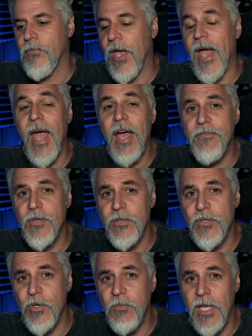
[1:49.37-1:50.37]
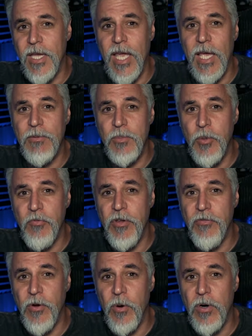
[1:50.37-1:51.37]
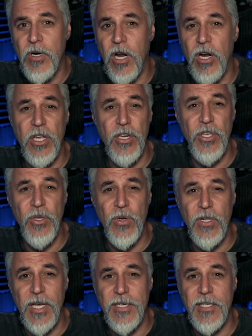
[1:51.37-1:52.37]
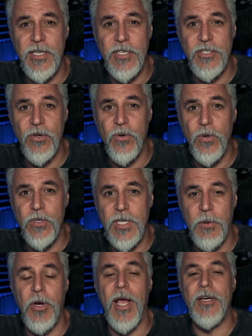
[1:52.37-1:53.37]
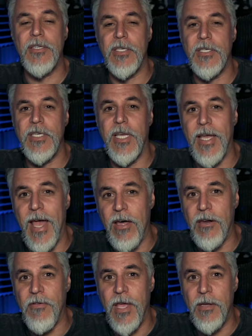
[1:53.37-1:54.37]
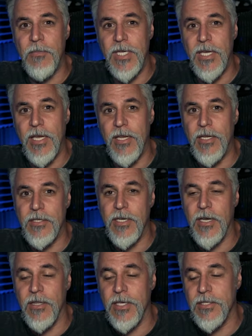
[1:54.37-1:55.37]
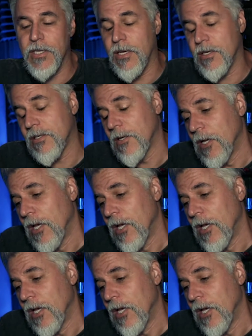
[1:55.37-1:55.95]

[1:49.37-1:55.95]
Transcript: I have to assume that games moving forward are going to utilize the additional cores that we're actually seeing out of AMD and Intel these days.